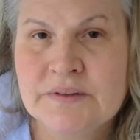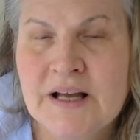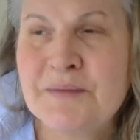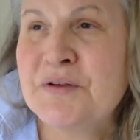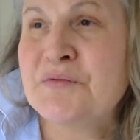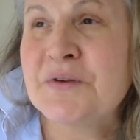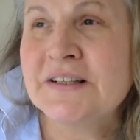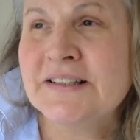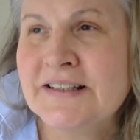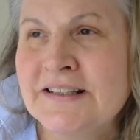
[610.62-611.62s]
I mean,
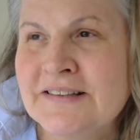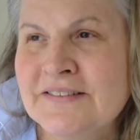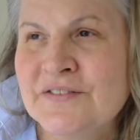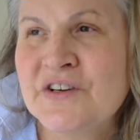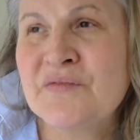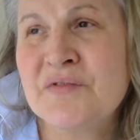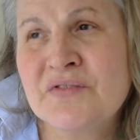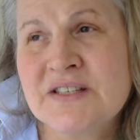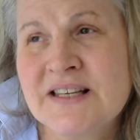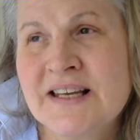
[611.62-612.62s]
really, forgive me for
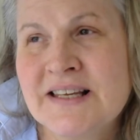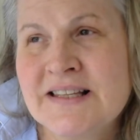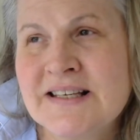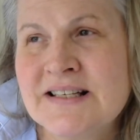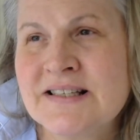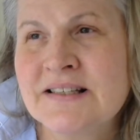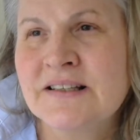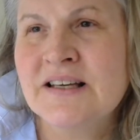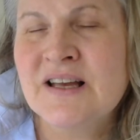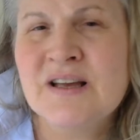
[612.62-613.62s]
saying this,
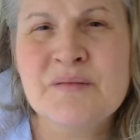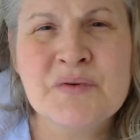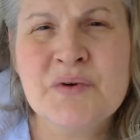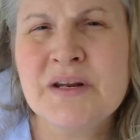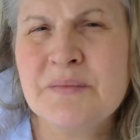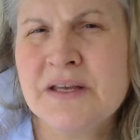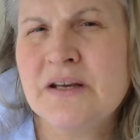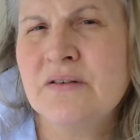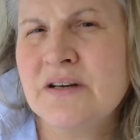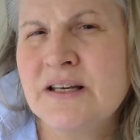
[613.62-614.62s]
what I'm
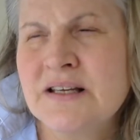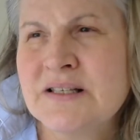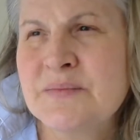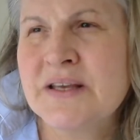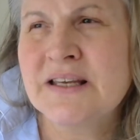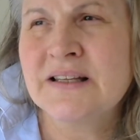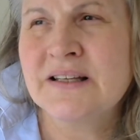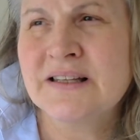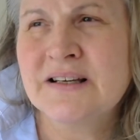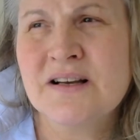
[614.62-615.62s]
hearing is making
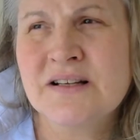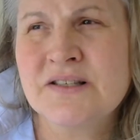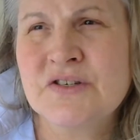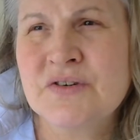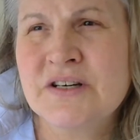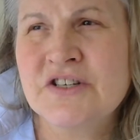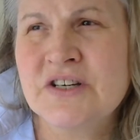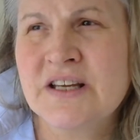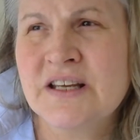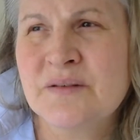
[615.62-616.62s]
like the concentration
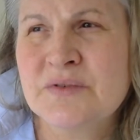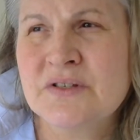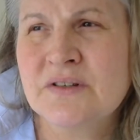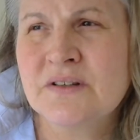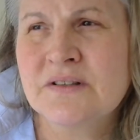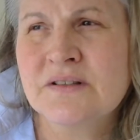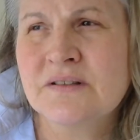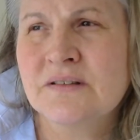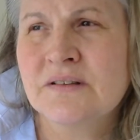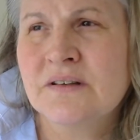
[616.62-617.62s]
camps look
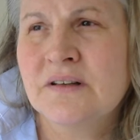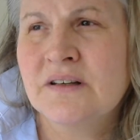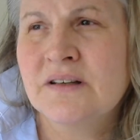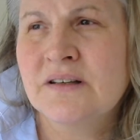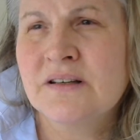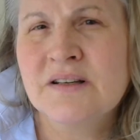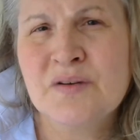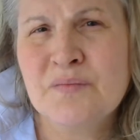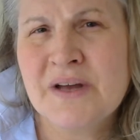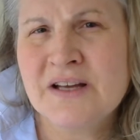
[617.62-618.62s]

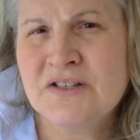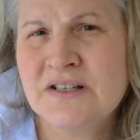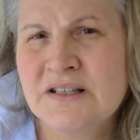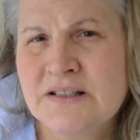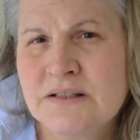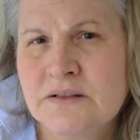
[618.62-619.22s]
compassionate.